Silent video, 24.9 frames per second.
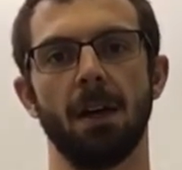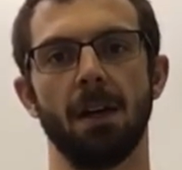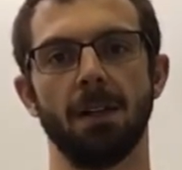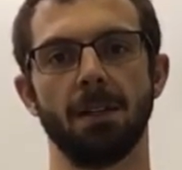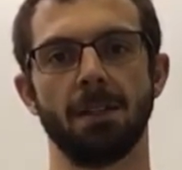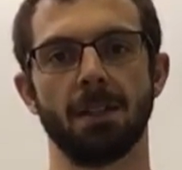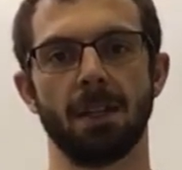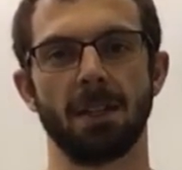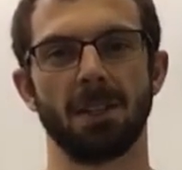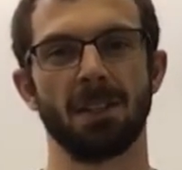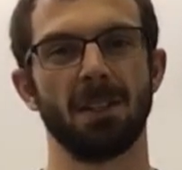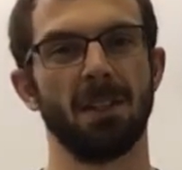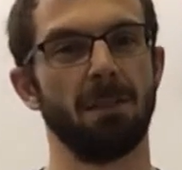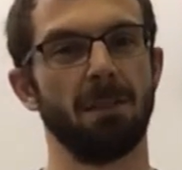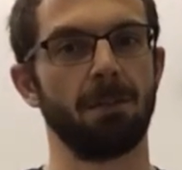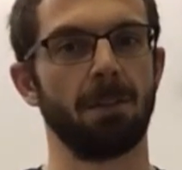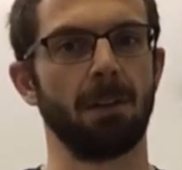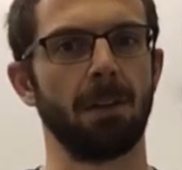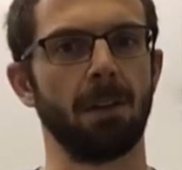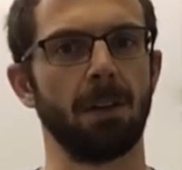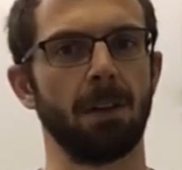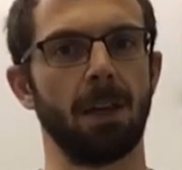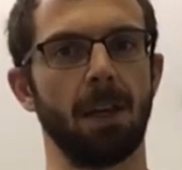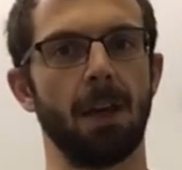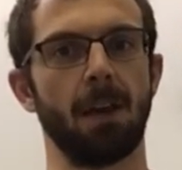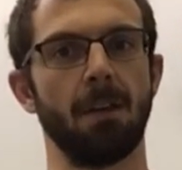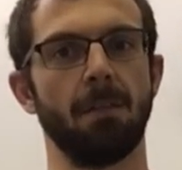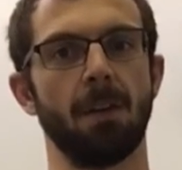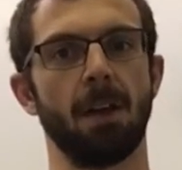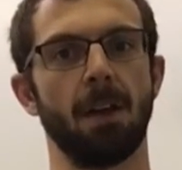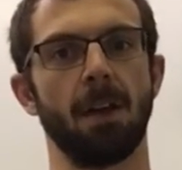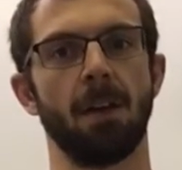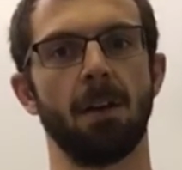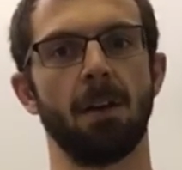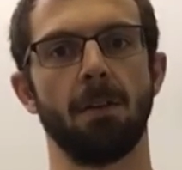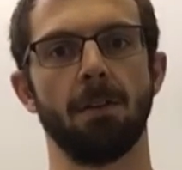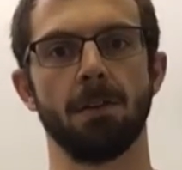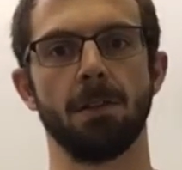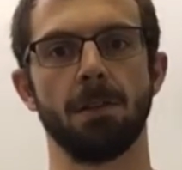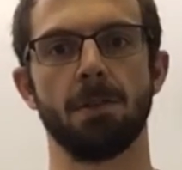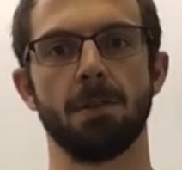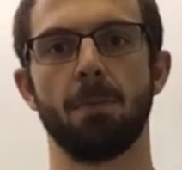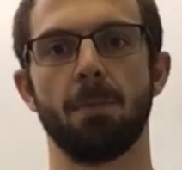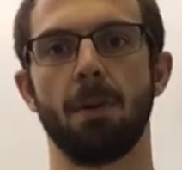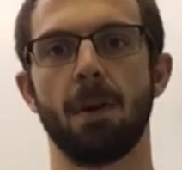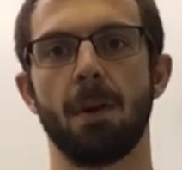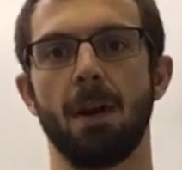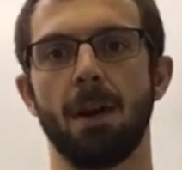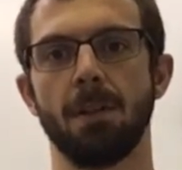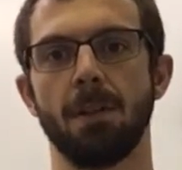It's actually fairly heavy. I know I was
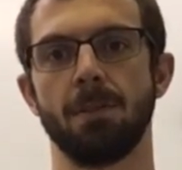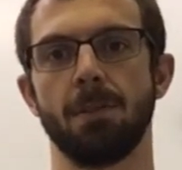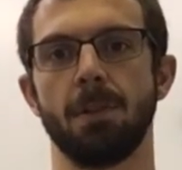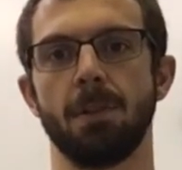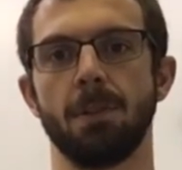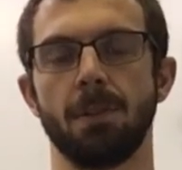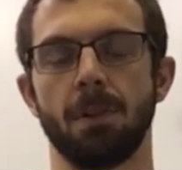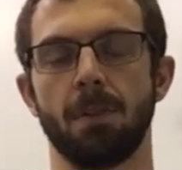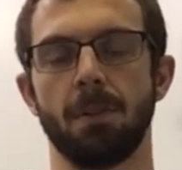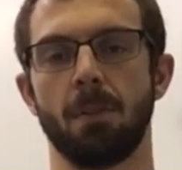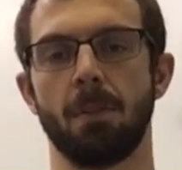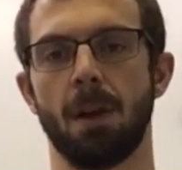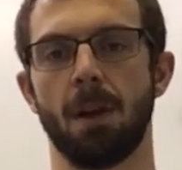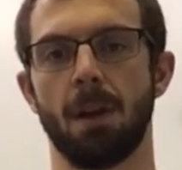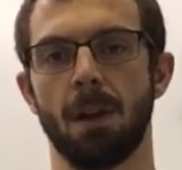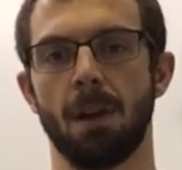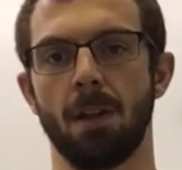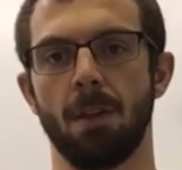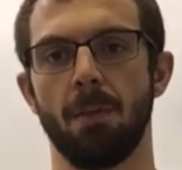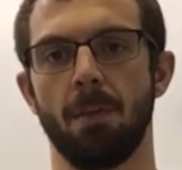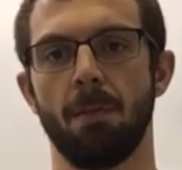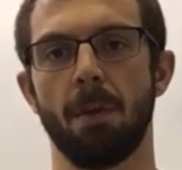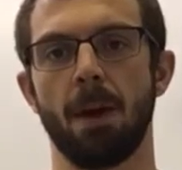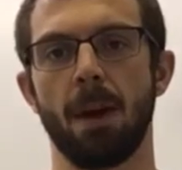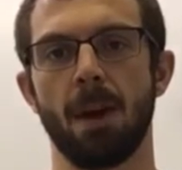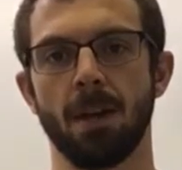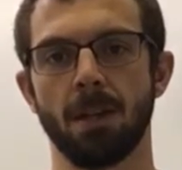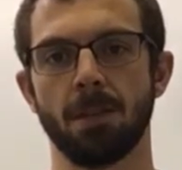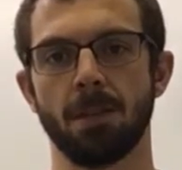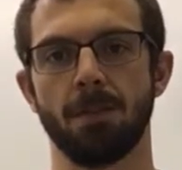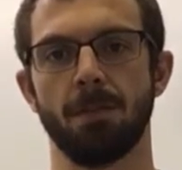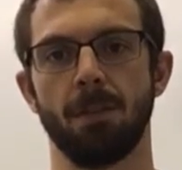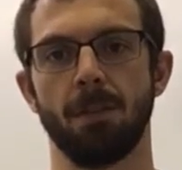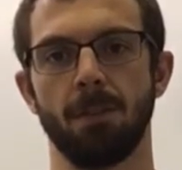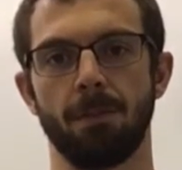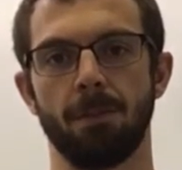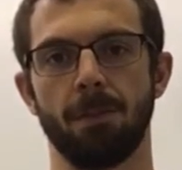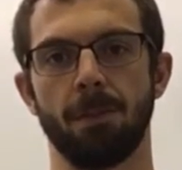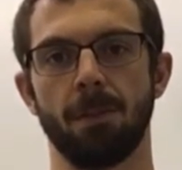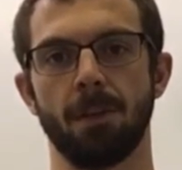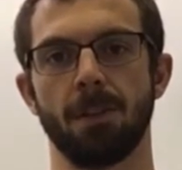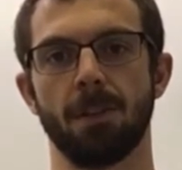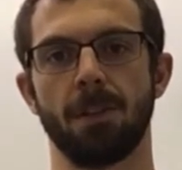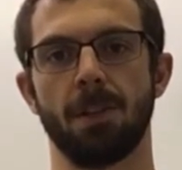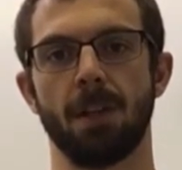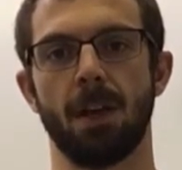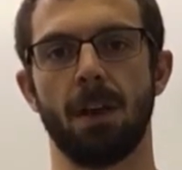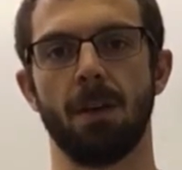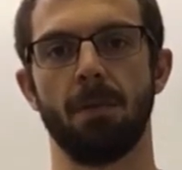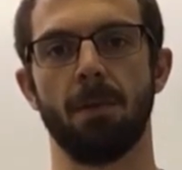surprised when I took mine out of the box for the
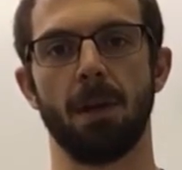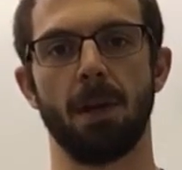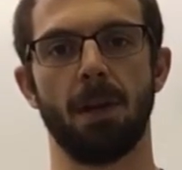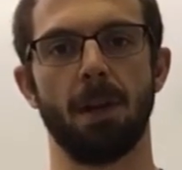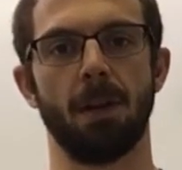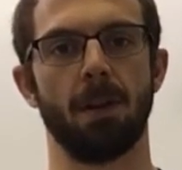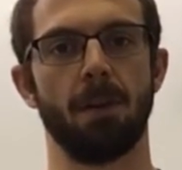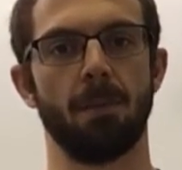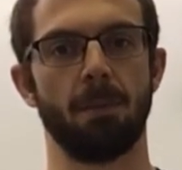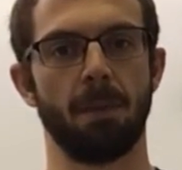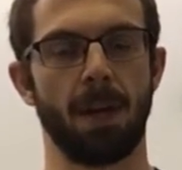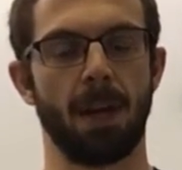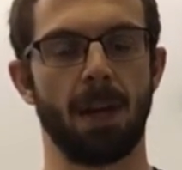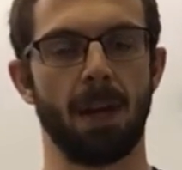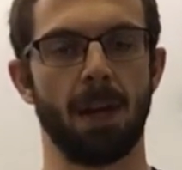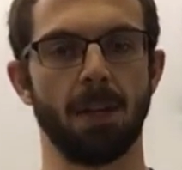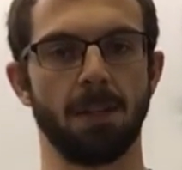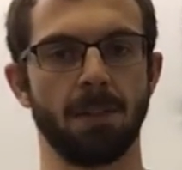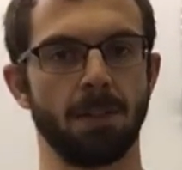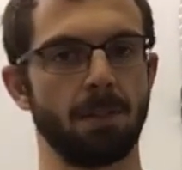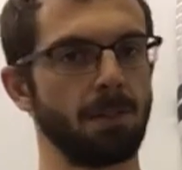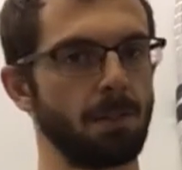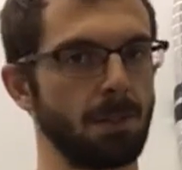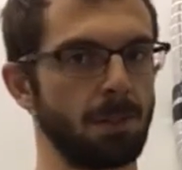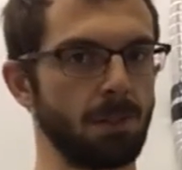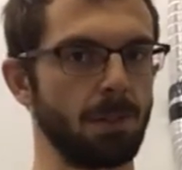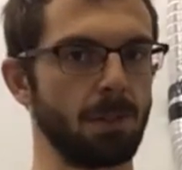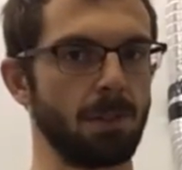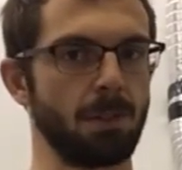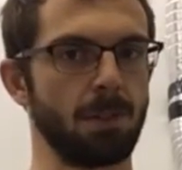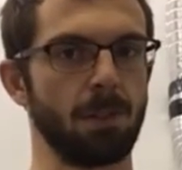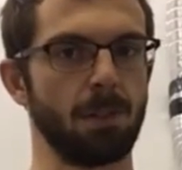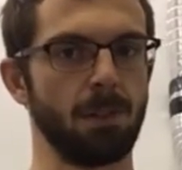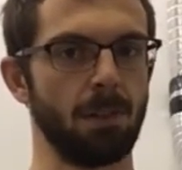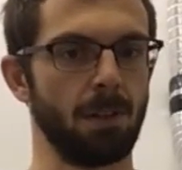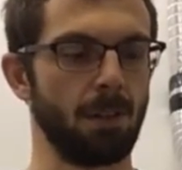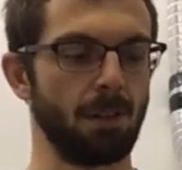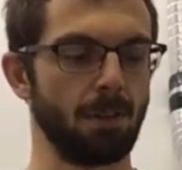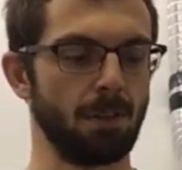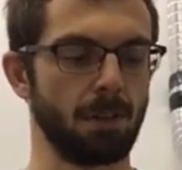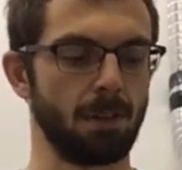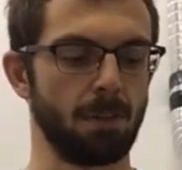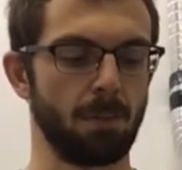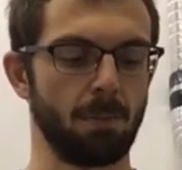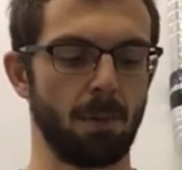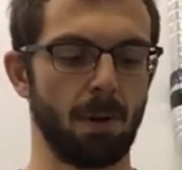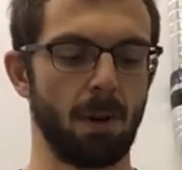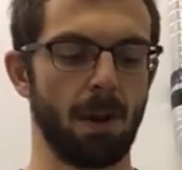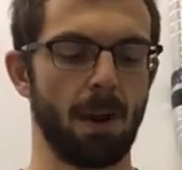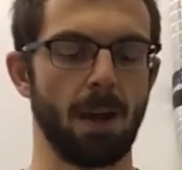first time and held it in my hands. I was just
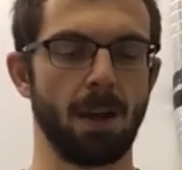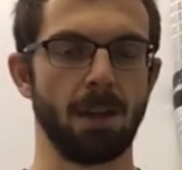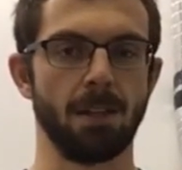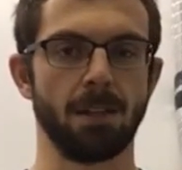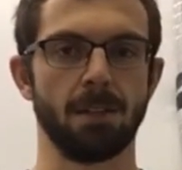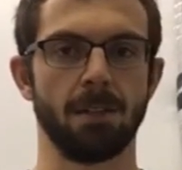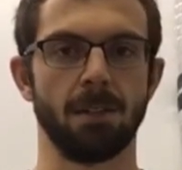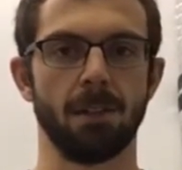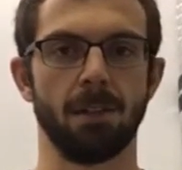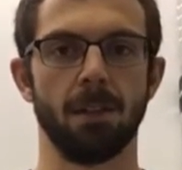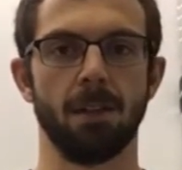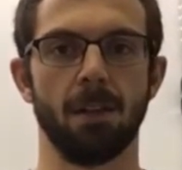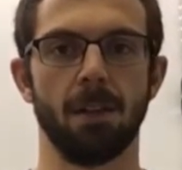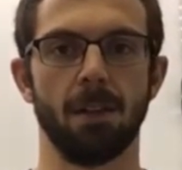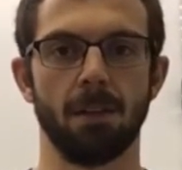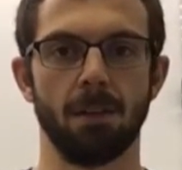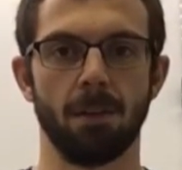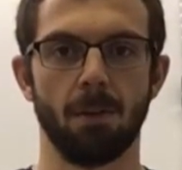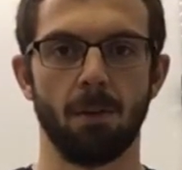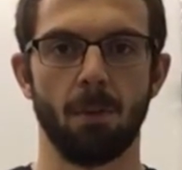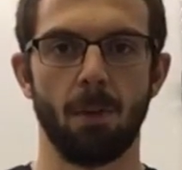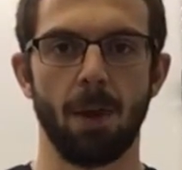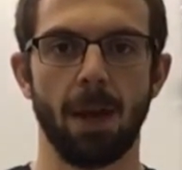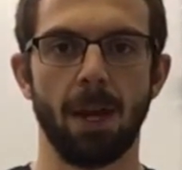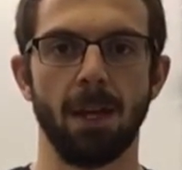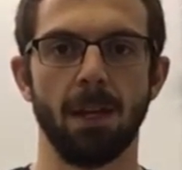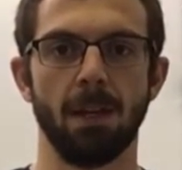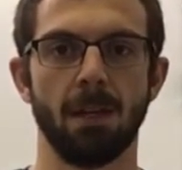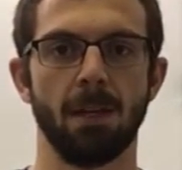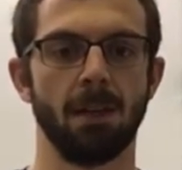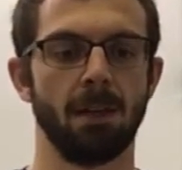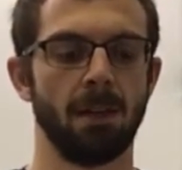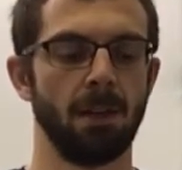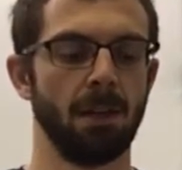surprised at the weight.